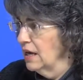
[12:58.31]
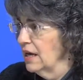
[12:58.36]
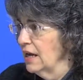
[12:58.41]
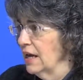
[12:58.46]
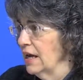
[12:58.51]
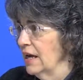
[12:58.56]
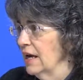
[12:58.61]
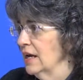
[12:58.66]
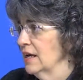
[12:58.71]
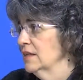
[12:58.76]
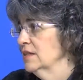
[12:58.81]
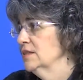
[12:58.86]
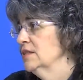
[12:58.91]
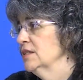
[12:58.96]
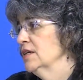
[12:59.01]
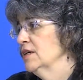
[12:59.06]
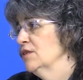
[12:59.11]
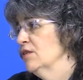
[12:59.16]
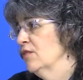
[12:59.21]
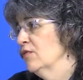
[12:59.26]
And
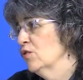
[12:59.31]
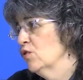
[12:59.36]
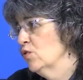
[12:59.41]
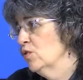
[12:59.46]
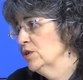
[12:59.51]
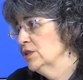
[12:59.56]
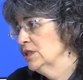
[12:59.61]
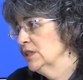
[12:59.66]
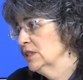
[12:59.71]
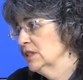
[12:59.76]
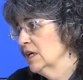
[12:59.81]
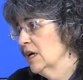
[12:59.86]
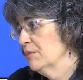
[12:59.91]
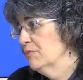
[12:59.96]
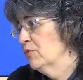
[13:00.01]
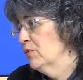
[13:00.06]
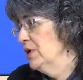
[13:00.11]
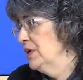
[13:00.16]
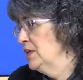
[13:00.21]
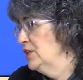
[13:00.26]
of course has
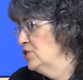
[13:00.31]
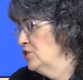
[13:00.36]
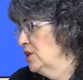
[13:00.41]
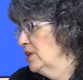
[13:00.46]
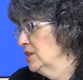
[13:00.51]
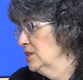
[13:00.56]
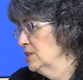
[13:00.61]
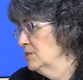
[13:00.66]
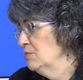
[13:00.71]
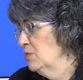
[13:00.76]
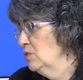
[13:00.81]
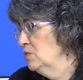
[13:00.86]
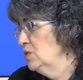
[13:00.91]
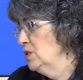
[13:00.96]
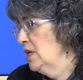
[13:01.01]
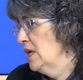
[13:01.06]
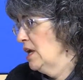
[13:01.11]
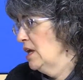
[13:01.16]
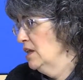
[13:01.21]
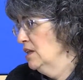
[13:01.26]
operated Jen's
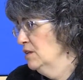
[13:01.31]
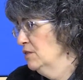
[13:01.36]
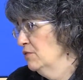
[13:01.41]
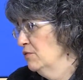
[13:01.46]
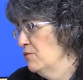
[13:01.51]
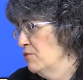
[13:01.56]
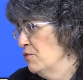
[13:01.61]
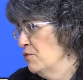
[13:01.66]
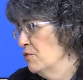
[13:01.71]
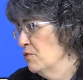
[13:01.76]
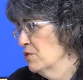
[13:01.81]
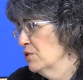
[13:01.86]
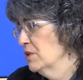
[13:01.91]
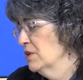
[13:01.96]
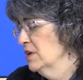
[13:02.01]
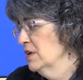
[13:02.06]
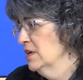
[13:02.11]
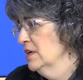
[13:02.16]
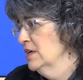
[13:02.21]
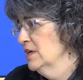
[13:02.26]
Motel for
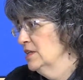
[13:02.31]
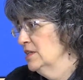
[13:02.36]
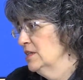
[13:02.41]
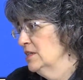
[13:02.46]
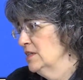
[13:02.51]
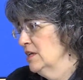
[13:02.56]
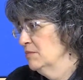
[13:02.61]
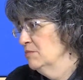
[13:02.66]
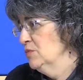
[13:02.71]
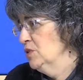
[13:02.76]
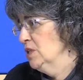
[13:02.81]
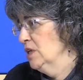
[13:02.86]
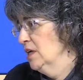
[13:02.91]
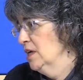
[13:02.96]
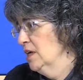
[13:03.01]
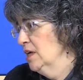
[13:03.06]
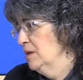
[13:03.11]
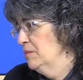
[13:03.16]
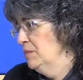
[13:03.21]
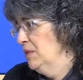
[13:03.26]
some
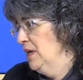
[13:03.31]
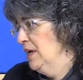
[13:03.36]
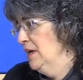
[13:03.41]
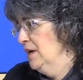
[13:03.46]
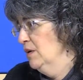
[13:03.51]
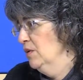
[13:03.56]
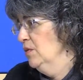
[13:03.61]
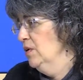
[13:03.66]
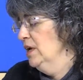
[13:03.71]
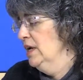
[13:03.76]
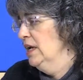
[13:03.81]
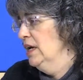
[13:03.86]
time now.